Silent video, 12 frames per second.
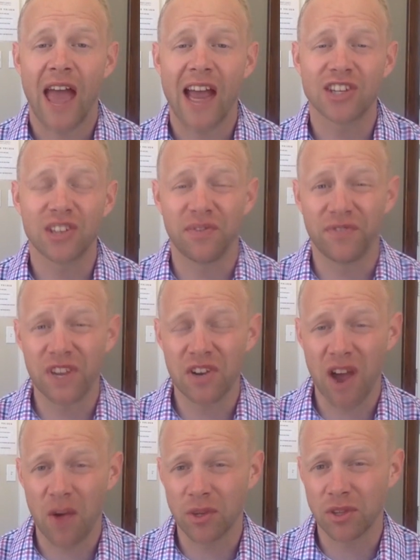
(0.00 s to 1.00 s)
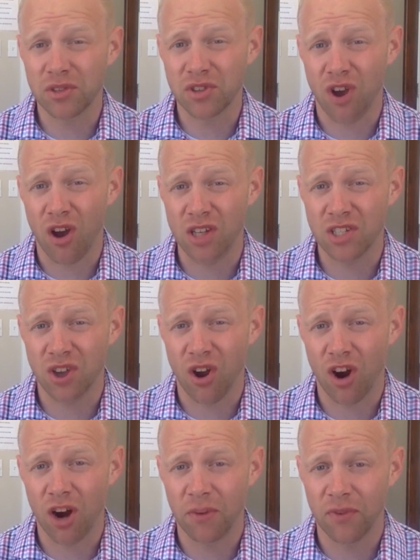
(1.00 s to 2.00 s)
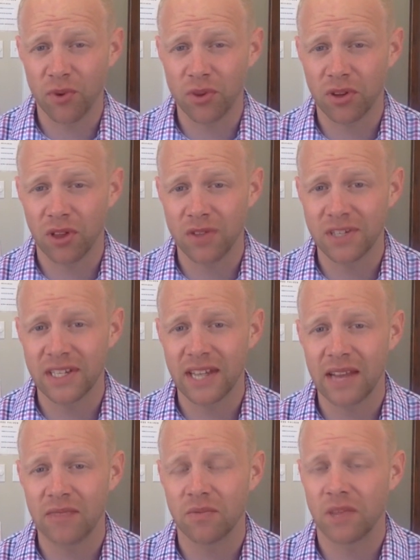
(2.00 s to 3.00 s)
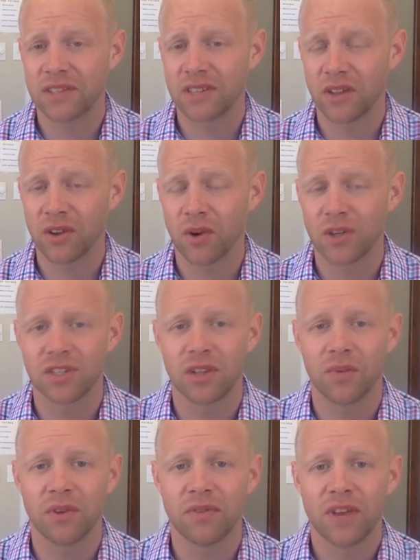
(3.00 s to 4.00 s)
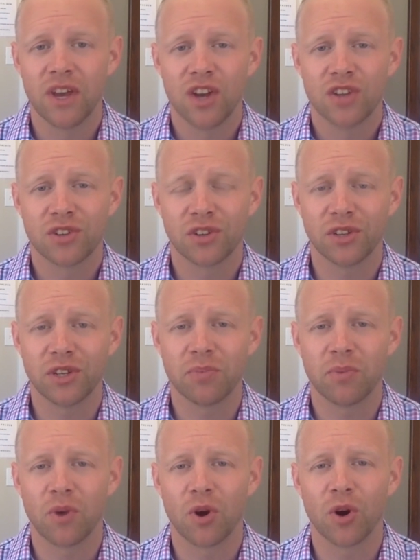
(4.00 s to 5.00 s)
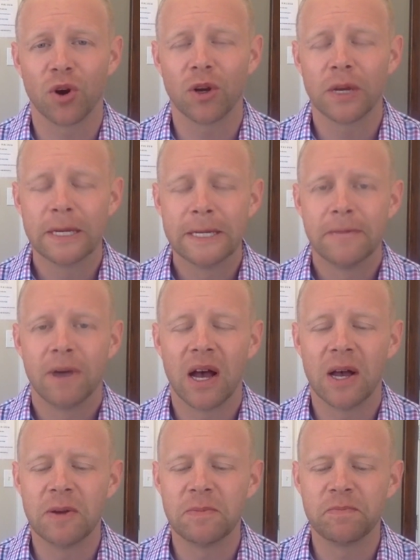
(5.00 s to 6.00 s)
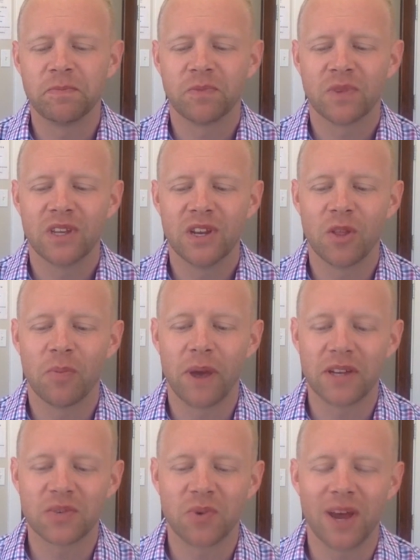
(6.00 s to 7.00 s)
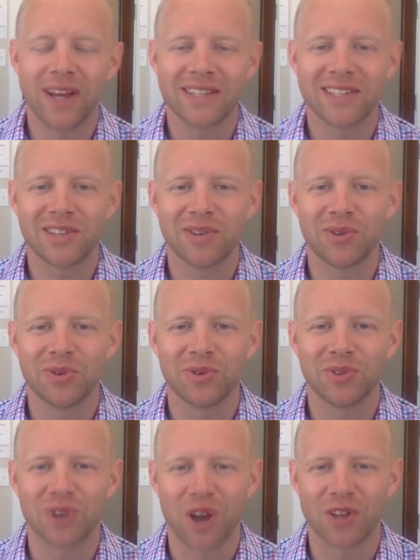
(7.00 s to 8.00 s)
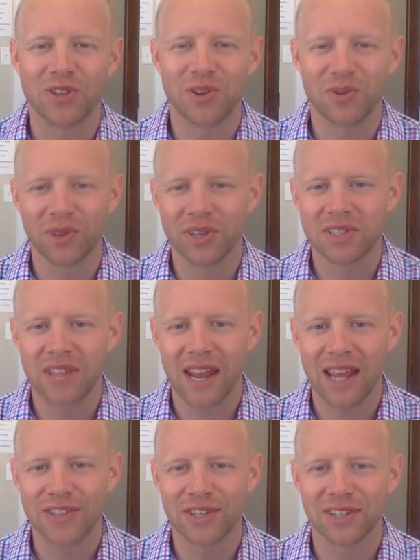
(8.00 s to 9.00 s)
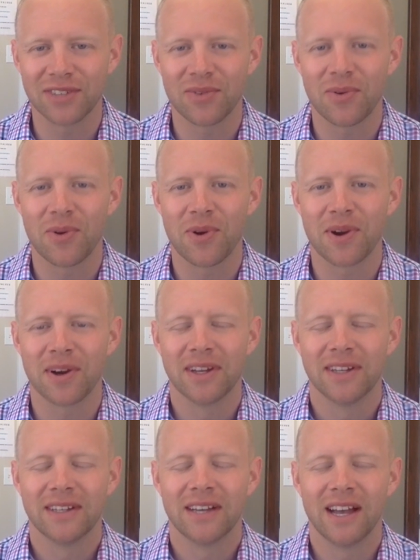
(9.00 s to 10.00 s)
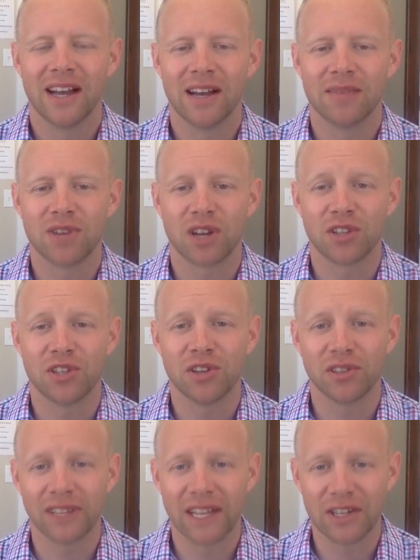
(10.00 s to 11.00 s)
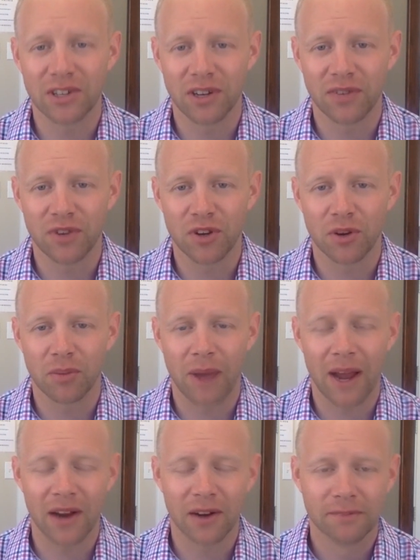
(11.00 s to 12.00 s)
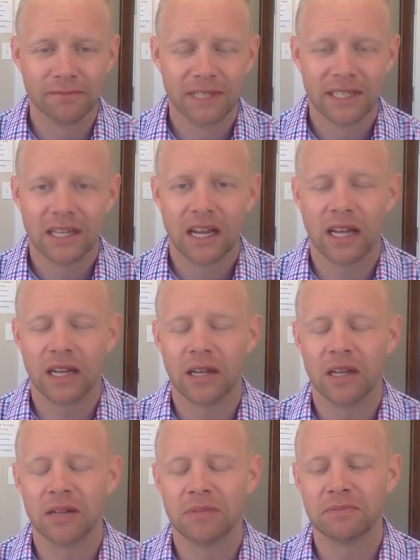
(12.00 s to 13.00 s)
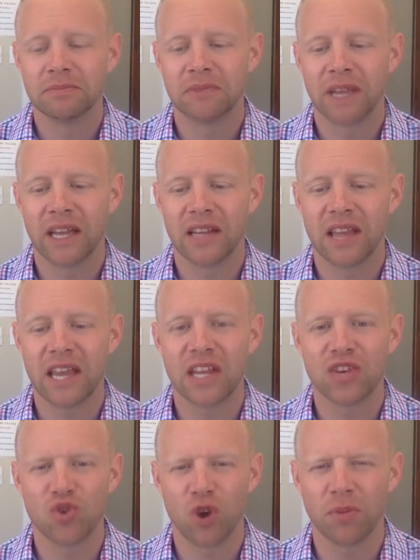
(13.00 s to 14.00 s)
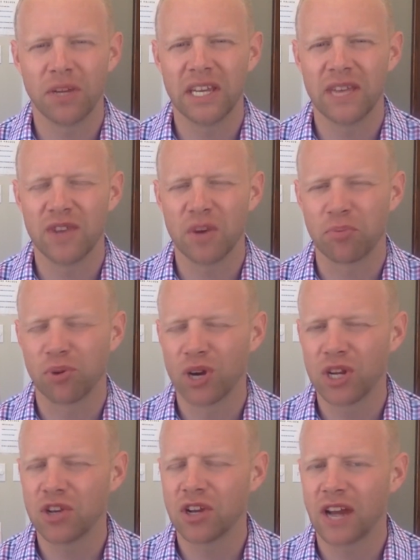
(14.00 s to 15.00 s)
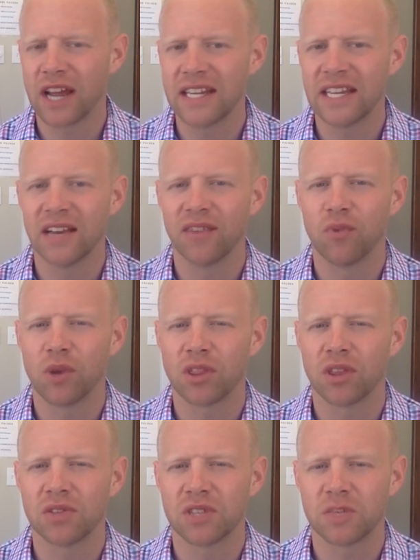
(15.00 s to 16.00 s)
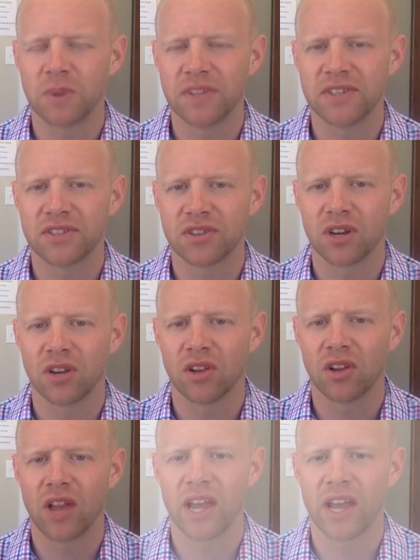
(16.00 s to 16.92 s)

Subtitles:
to actually figure out what those costs are before the closing date, that's another question that we've certainly heard. The best way is to talk to your real estate agent or talk to your lender if you're a buyer. And they can normally give you a pretty good idea of what those expenses are going to look